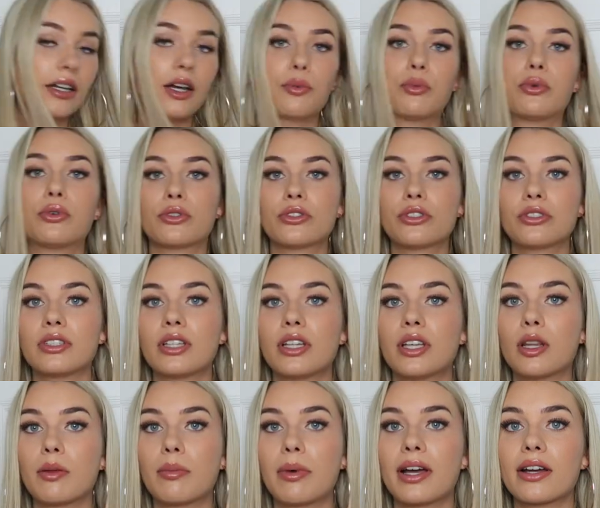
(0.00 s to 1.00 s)
And now Portia's
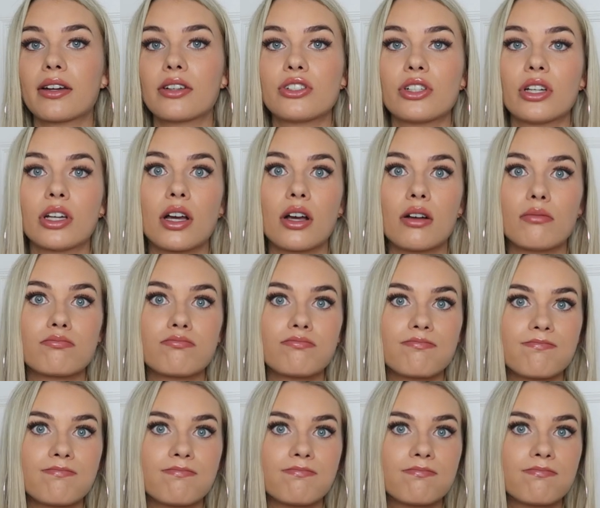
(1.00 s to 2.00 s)
eating the packaging.
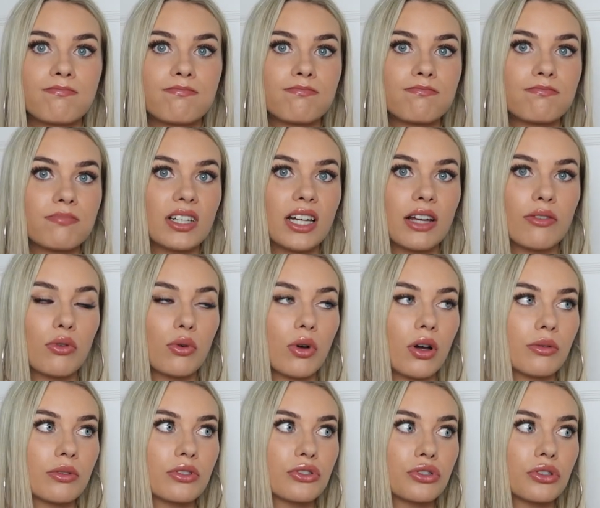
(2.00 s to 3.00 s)
Never
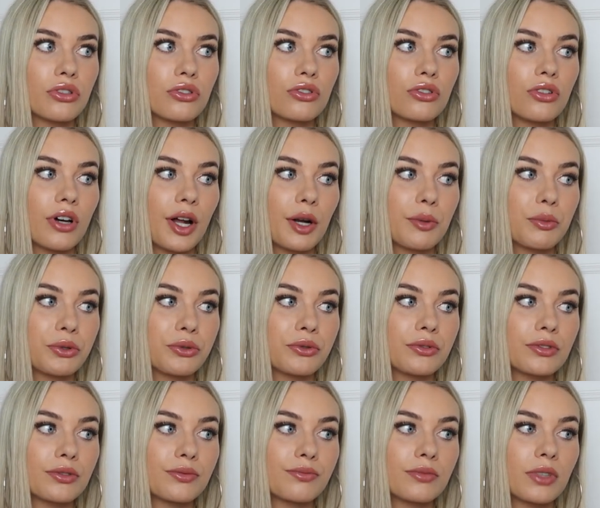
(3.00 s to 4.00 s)
work with children or
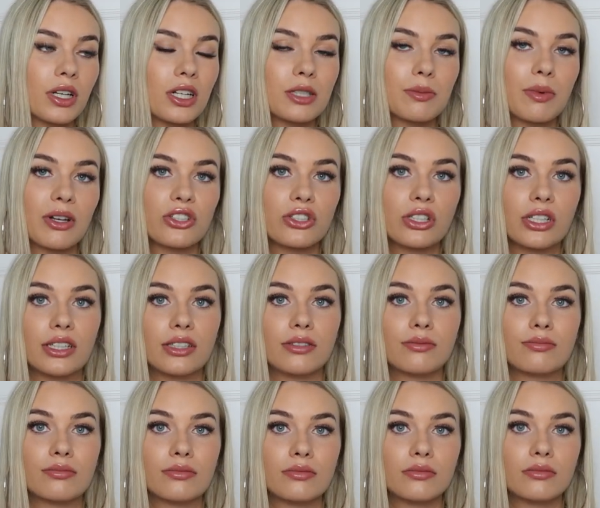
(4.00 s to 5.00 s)
animals,
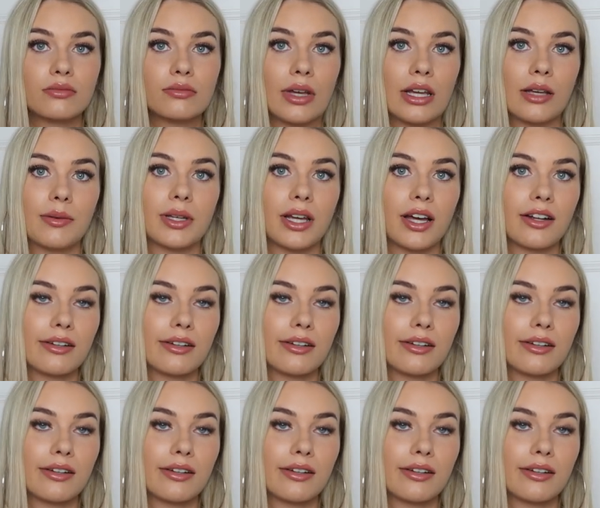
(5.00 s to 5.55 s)
especially baby